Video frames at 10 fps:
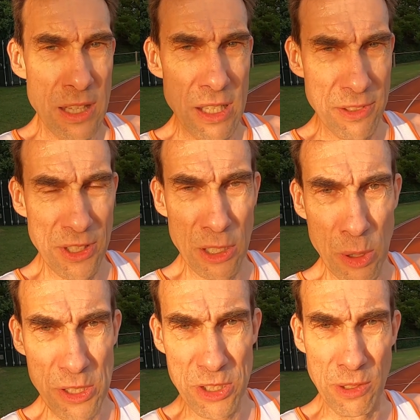then there's no
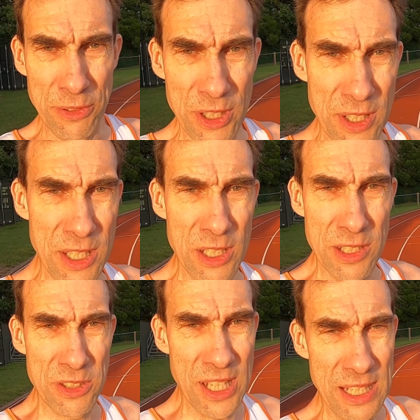question obviously that you're
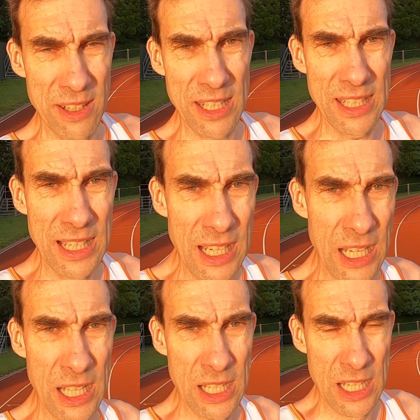going to
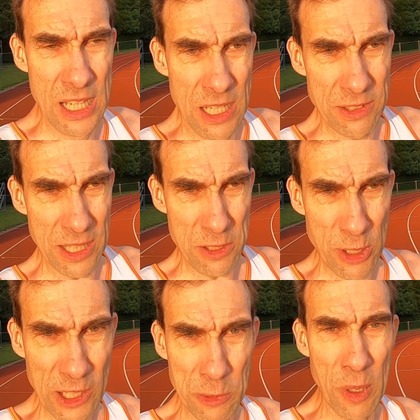take a
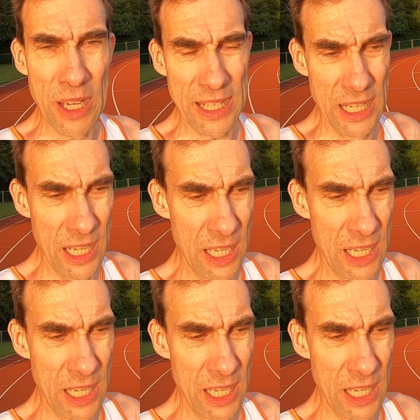track spike.